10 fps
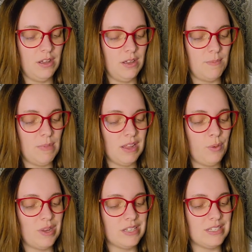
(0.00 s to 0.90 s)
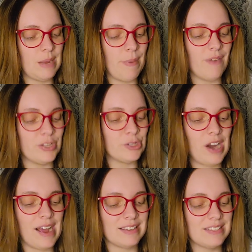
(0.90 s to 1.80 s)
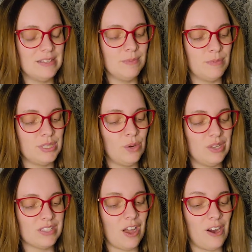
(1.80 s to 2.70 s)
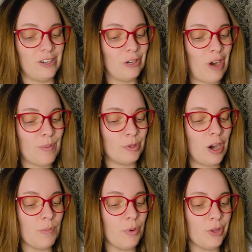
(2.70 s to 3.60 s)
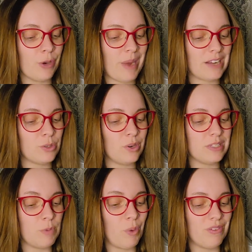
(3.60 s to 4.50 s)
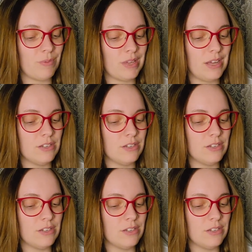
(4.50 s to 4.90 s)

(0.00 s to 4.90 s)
Meli went to step off the tracks, but Tony saw her and grabbed her arm, pulling her back towards him away from the edge.